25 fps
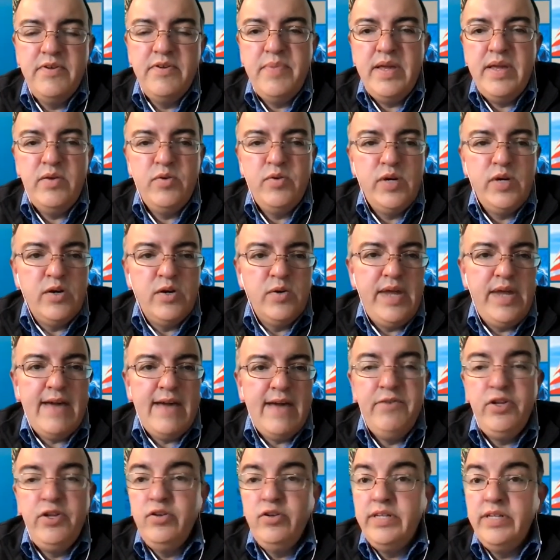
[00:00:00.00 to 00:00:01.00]
some of you may be
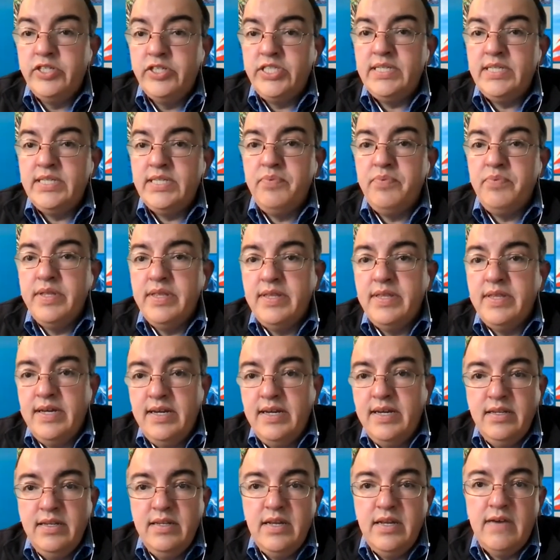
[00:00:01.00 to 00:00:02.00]
aware, we have new leadership
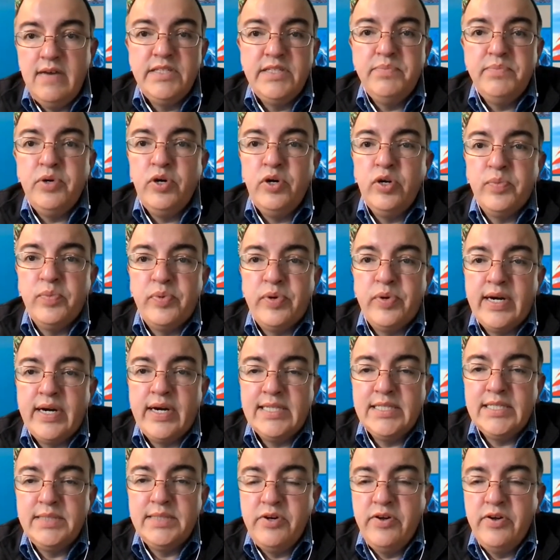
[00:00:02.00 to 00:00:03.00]
within the Office of Polar
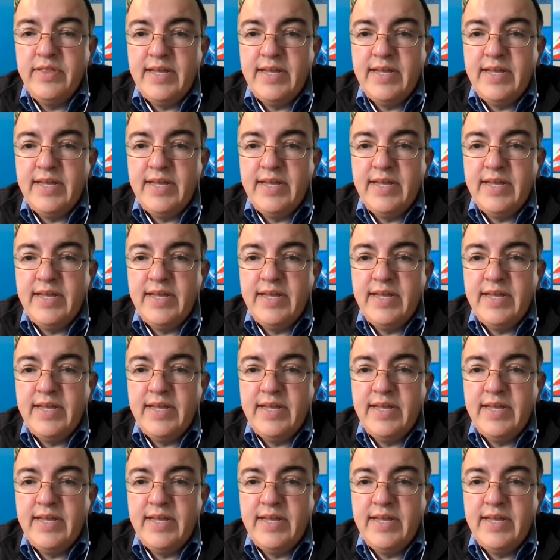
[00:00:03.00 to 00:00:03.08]
Programs,